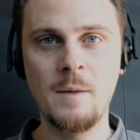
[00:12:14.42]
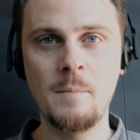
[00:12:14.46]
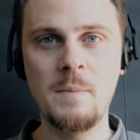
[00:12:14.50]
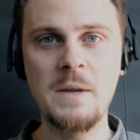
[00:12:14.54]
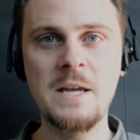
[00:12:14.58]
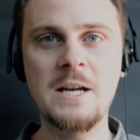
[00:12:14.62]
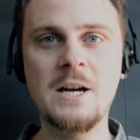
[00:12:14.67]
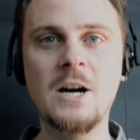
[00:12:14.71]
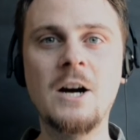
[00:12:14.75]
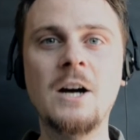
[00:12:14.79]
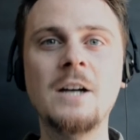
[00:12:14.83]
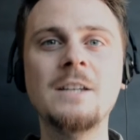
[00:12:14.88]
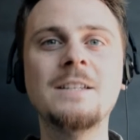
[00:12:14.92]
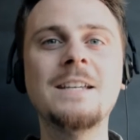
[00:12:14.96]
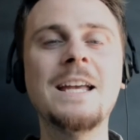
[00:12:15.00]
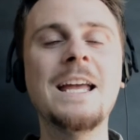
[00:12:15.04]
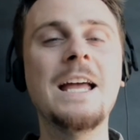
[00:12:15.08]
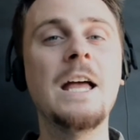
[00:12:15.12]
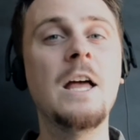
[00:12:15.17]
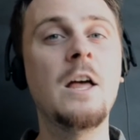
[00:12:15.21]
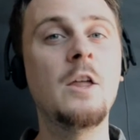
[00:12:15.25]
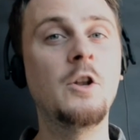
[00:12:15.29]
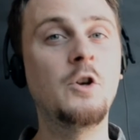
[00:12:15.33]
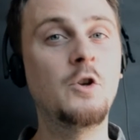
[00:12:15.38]
Because
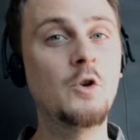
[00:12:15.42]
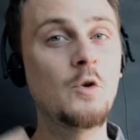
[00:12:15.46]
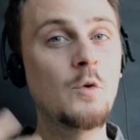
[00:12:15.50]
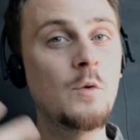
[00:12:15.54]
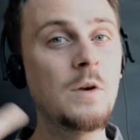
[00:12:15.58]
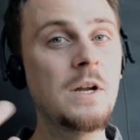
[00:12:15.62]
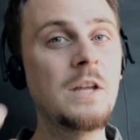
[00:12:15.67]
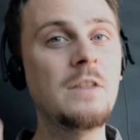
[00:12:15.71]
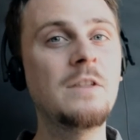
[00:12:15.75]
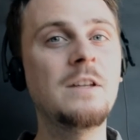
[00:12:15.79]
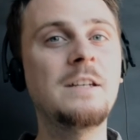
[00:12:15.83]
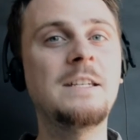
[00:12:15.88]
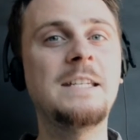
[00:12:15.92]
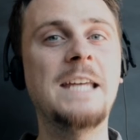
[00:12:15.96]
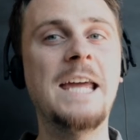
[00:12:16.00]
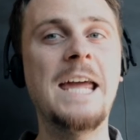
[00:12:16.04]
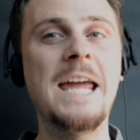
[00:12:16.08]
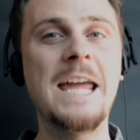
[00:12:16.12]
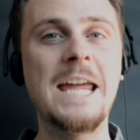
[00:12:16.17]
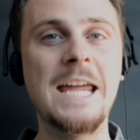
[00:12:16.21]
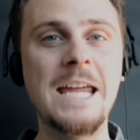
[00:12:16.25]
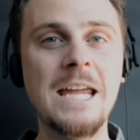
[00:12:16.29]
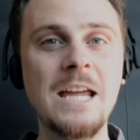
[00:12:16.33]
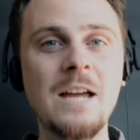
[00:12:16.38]
during the
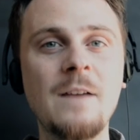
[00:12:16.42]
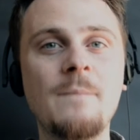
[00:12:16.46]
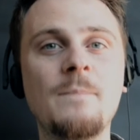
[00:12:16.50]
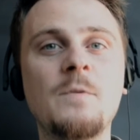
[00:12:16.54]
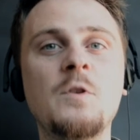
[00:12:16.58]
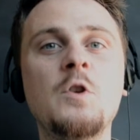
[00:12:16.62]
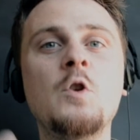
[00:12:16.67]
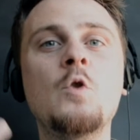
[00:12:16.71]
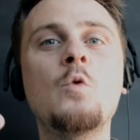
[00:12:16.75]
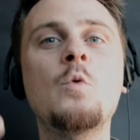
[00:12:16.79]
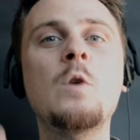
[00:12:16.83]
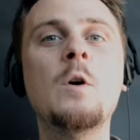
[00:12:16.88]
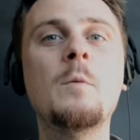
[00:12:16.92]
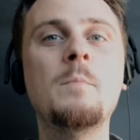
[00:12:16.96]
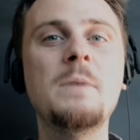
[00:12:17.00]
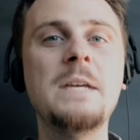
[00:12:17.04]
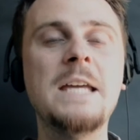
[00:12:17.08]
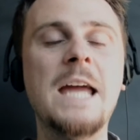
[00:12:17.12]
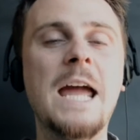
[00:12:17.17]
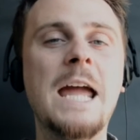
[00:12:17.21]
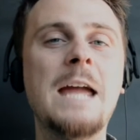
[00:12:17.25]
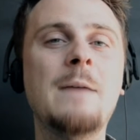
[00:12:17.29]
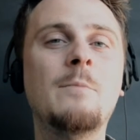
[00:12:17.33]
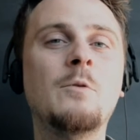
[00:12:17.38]
day, you will
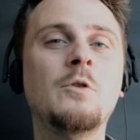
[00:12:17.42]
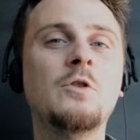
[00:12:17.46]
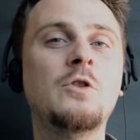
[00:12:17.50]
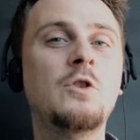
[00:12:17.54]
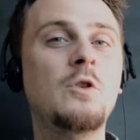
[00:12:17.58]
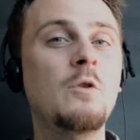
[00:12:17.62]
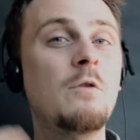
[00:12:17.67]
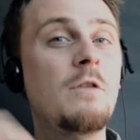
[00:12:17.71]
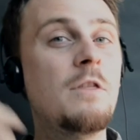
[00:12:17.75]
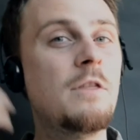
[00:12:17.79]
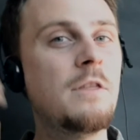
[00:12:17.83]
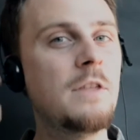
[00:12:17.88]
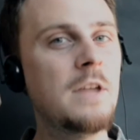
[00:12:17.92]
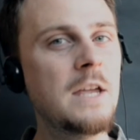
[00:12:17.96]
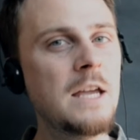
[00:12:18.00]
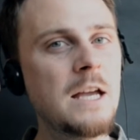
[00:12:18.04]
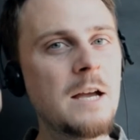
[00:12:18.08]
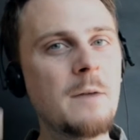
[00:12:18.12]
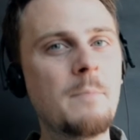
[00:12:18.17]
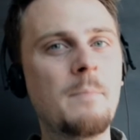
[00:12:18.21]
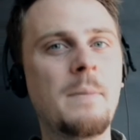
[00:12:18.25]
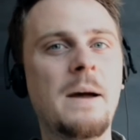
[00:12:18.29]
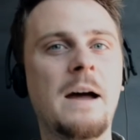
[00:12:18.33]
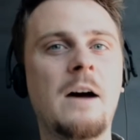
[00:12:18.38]
be able to
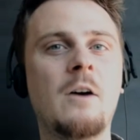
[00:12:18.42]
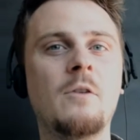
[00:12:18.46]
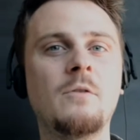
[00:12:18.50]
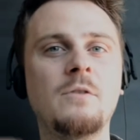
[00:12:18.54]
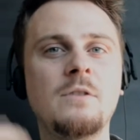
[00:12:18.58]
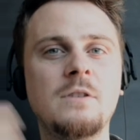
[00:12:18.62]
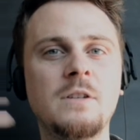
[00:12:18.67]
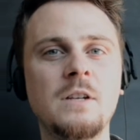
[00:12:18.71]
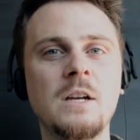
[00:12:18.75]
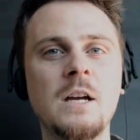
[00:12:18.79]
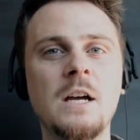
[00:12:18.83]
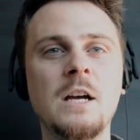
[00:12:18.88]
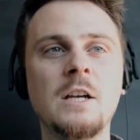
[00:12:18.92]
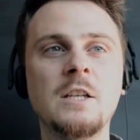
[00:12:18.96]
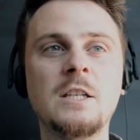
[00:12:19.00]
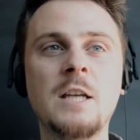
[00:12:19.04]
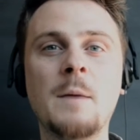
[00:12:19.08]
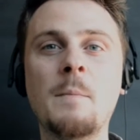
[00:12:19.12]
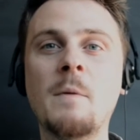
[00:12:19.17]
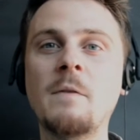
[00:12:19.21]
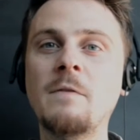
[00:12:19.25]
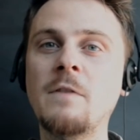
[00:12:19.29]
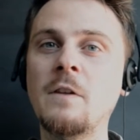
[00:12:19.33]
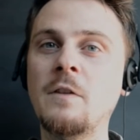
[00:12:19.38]
think about
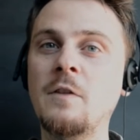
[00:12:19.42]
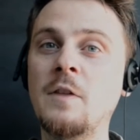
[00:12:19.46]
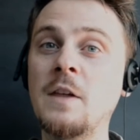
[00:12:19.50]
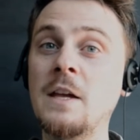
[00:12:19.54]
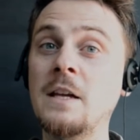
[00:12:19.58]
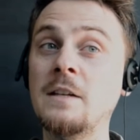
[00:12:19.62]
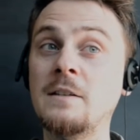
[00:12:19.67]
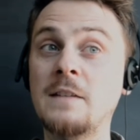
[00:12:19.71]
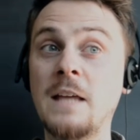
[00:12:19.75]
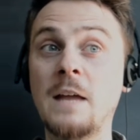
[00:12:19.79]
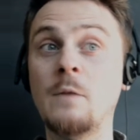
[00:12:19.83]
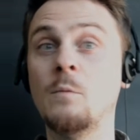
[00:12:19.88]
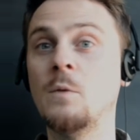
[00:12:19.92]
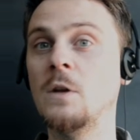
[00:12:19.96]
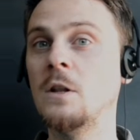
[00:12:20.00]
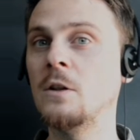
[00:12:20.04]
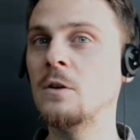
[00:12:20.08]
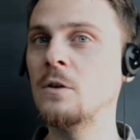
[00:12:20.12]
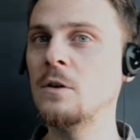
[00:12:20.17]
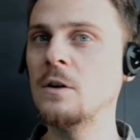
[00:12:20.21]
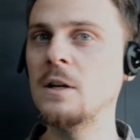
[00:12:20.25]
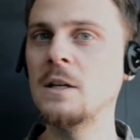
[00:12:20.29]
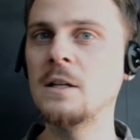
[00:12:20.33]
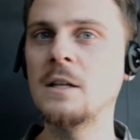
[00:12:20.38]
some of the things that we
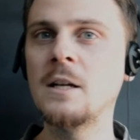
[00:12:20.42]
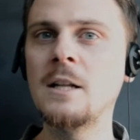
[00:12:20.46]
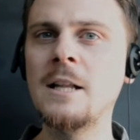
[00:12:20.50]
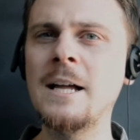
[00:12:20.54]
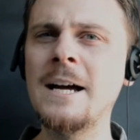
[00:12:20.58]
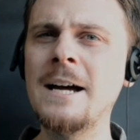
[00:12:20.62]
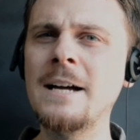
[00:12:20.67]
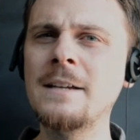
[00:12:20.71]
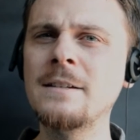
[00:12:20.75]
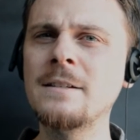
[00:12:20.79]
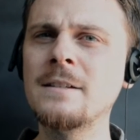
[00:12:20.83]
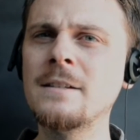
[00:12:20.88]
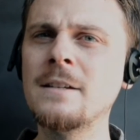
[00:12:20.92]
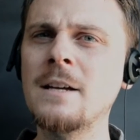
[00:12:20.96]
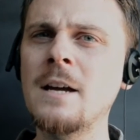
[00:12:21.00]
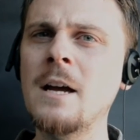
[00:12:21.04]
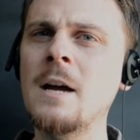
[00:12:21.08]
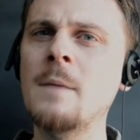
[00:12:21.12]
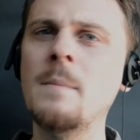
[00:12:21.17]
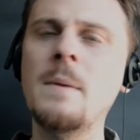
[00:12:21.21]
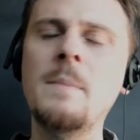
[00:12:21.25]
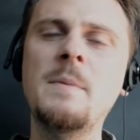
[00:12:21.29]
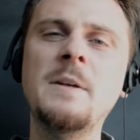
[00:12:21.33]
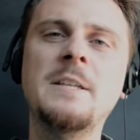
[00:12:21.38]
learn in class,
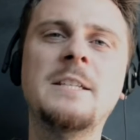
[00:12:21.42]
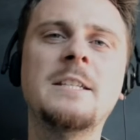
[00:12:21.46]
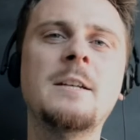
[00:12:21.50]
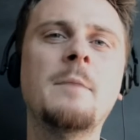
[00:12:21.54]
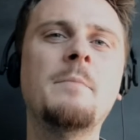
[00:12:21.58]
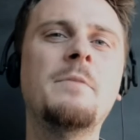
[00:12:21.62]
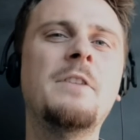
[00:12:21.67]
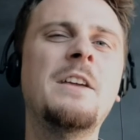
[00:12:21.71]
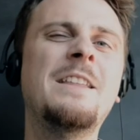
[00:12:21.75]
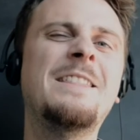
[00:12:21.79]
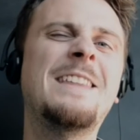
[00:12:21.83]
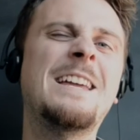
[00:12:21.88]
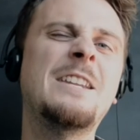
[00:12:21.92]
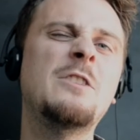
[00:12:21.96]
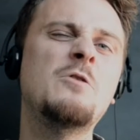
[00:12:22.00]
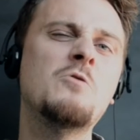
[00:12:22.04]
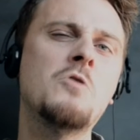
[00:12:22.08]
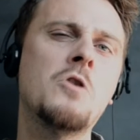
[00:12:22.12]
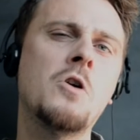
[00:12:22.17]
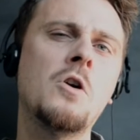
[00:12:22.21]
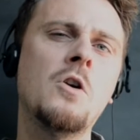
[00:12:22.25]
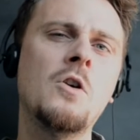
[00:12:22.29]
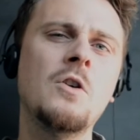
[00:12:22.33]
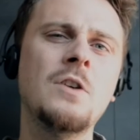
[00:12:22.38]
maybe something that you
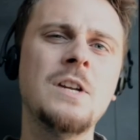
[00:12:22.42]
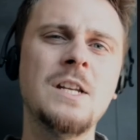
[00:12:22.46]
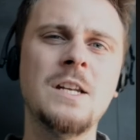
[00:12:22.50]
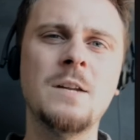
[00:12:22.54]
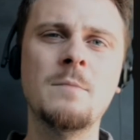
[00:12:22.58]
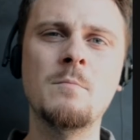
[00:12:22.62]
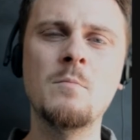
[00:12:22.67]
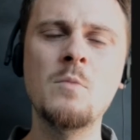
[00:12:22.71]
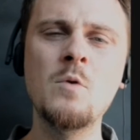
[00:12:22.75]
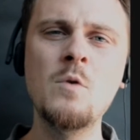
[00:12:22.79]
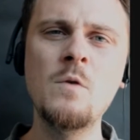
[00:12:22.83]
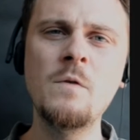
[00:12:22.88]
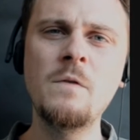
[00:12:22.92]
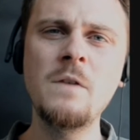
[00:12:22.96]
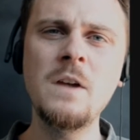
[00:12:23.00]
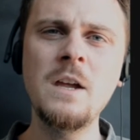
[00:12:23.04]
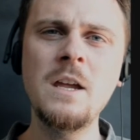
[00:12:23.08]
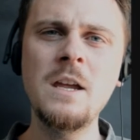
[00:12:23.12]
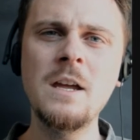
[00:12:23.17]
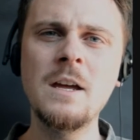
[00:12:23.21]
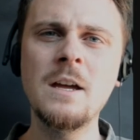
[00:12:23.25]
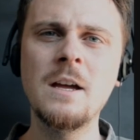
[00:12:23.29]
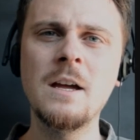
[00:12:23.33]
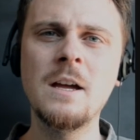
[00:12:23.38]
heard in a
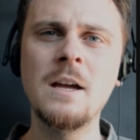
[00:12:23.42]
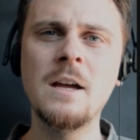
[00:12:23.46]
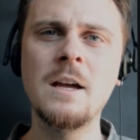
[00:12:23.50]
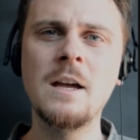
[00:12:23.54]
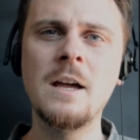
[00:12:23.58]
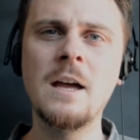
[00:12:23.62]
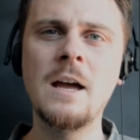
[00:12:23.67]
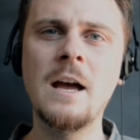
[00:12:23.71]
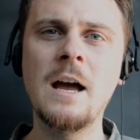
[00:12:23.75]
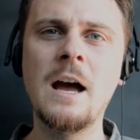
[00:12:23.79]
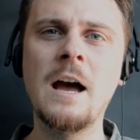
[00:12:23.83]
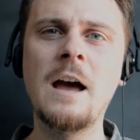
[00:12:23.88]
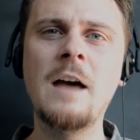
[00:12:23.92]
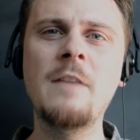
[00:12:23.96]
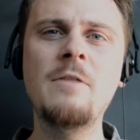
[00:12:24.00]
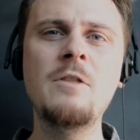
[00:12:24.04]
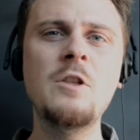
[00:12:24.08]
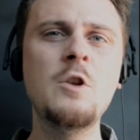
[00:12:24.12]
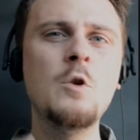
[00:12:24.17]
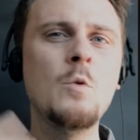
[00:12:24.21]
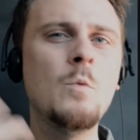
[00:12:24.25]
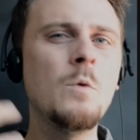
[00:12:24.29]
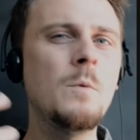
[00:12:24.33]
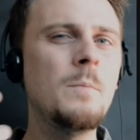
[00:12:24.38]
movie, and
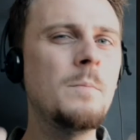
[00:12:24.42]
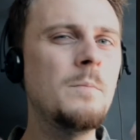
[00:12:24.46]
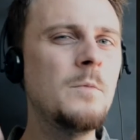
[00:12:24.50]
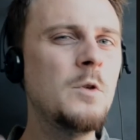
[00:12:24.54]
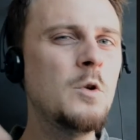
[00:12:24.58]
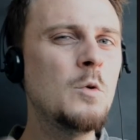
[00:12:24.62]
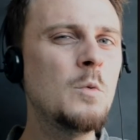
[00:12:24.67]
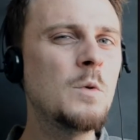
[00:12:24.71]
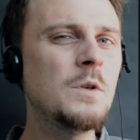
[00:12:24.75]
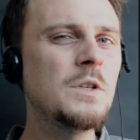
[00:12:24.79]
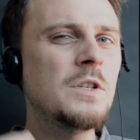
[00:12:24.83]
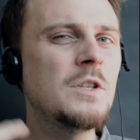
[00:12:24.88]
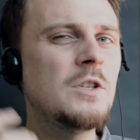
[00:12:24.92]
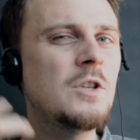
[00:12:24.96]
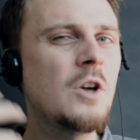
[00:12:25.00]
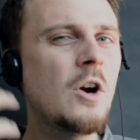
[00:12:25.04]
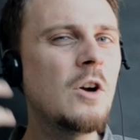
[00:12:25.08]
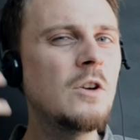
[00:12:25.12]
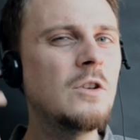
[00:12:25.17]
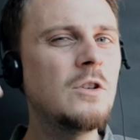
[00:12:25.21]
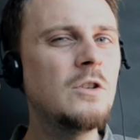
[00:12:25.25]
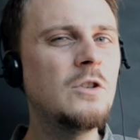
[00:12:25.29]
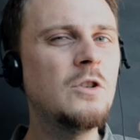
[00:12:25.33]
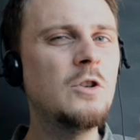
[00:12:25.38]
you will
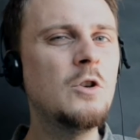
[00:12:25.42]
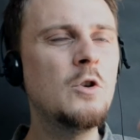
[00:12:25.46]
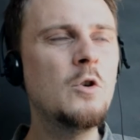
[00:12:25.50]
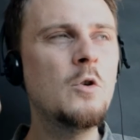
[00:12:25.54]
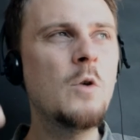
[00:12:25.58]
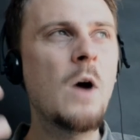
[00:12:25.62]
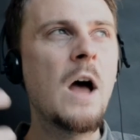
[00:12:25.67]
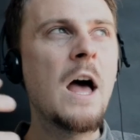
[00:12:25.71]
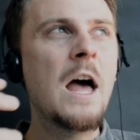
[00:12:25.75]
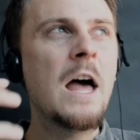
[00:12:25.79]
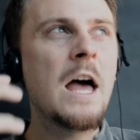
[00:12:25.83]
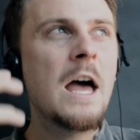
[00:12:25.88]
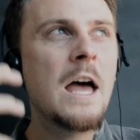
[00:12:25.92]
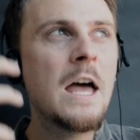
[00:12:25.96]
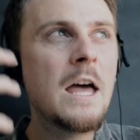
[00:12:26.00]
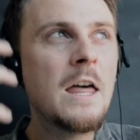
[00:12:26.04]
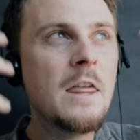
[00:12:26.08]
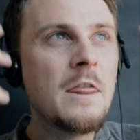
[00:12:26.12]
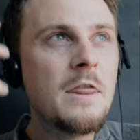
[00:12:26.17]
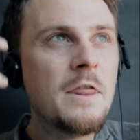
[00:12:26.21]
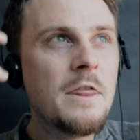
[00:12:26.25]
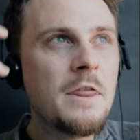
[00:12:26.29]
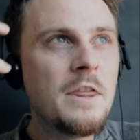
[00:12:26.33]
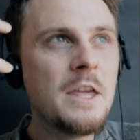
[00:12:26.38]
start to
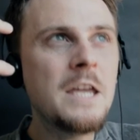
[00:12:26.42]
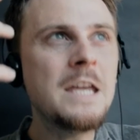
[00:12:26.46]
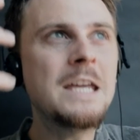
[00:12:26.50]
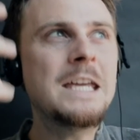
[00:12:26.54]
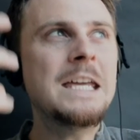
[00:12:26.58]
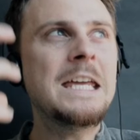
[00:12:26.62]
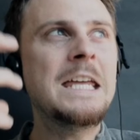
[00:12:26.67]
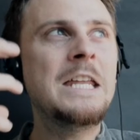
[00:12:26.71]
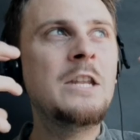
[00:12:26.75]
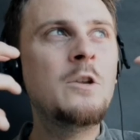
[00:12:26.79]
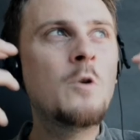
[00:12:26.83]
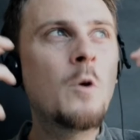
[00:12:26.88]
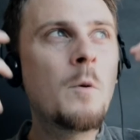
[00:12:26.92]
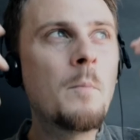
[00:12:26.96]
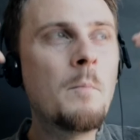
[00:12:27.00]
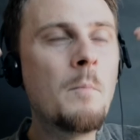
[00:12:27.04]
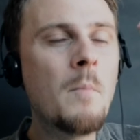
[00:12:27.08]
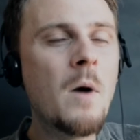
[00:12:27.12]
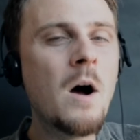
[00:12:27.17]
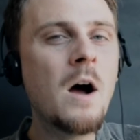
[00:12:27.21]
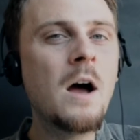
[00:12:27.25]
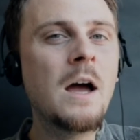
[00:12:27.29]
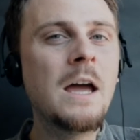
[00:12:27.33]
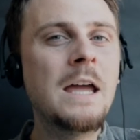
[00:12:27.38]
think in your
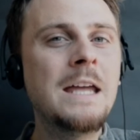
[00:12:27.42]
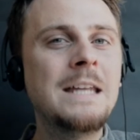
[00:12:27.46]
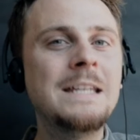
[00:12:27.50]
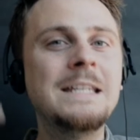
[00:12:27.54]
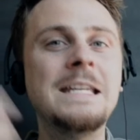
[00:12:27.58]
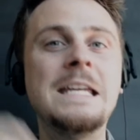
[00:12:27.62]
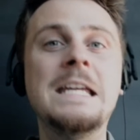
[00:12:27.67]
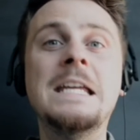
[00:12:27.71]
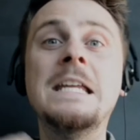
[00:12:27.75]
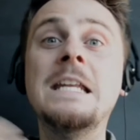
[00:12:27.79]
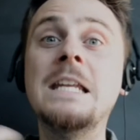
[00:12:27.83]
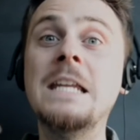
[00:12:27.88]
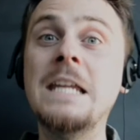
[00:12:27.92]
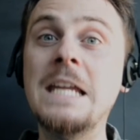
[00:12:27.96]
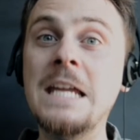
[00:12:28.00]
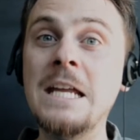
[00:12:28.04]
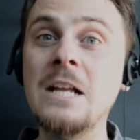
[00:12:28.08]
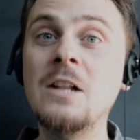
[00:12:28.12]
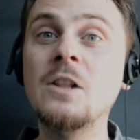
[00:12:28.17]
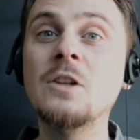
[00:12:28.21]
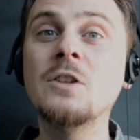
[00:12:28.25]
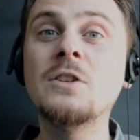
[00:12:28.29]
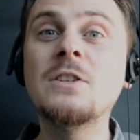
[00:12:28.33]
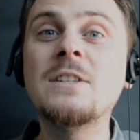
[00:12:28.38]
mind in
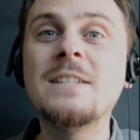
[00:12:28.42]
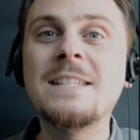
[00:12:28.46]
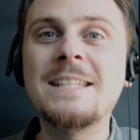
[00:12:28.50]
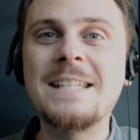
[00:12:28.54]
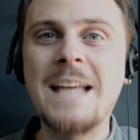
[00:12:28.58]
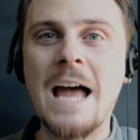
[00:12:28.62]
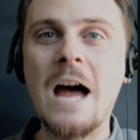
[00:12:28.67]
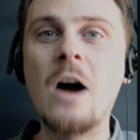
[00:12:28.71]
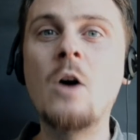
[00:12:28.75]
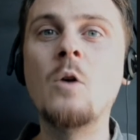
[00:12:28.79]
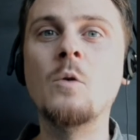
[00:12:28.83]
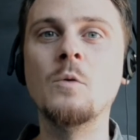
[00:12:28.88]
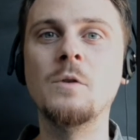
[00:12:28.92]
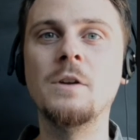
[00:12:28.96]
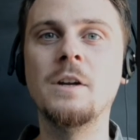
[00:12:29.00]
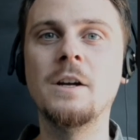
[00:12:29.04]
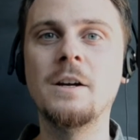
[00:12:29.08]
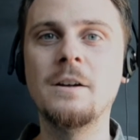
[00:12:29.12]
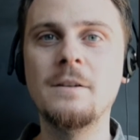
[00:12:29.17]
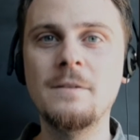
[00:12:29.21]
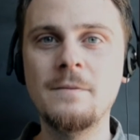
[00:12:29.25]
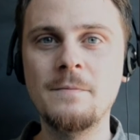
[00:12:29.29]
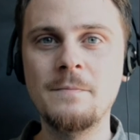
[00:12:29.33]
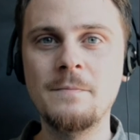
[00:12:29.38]
English sound.